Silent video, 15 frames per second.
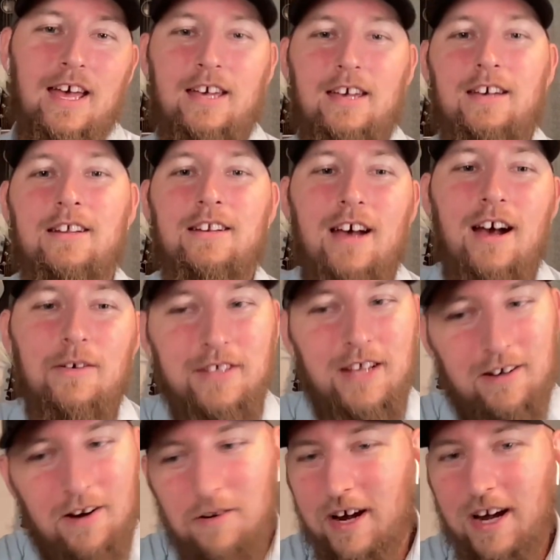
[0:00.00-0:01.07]
And I was
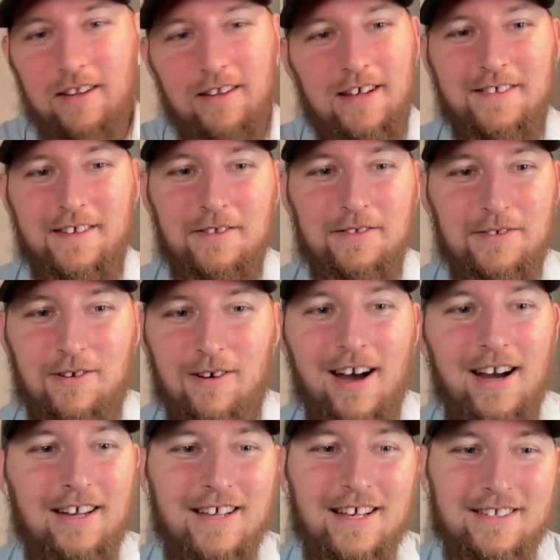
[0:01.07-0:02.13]
like, "Okay, that sounds
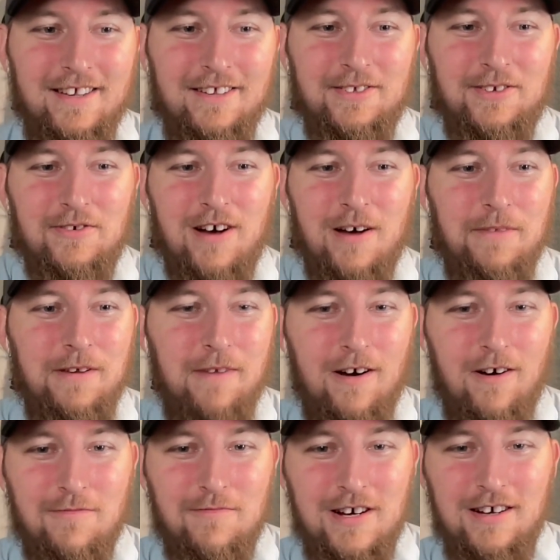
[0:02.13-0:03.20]
great. That sounds cool. I'll be my
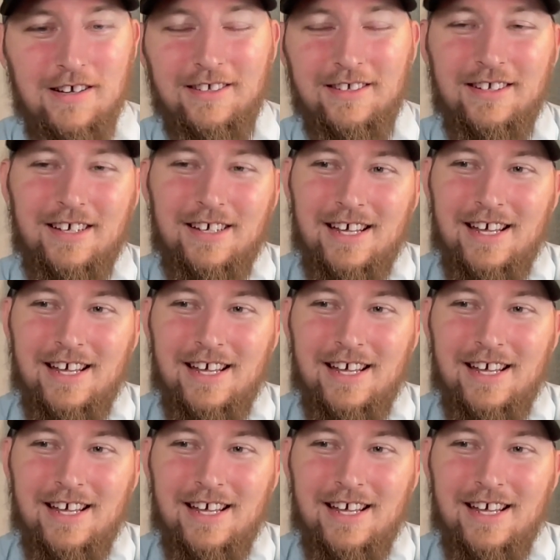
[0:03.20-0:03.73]
own boss."